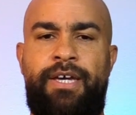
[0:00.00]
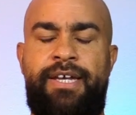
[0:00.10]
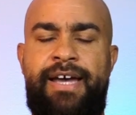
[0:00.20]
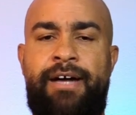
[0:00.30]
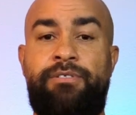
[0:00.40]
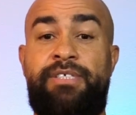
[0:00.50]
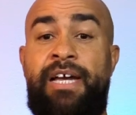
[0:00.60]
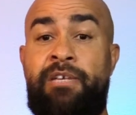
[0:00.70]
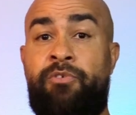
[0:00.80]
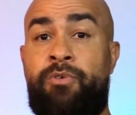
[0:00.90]
And
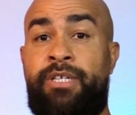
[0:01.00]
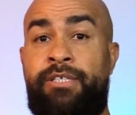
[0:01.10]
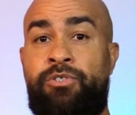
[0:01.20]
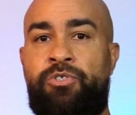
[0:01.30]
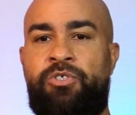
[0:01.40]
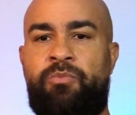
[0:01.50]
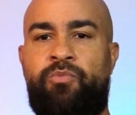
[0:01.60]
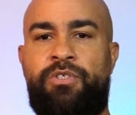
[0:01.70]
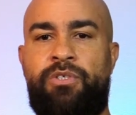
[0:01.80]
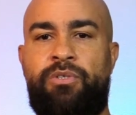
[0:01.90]
outside of a
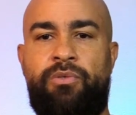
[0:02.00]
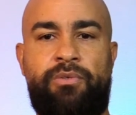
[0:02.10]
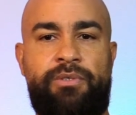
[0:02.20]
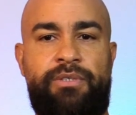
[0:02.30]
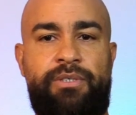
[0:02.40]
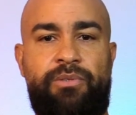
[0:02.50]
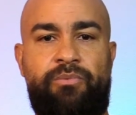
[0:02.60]
relationship with the Lord,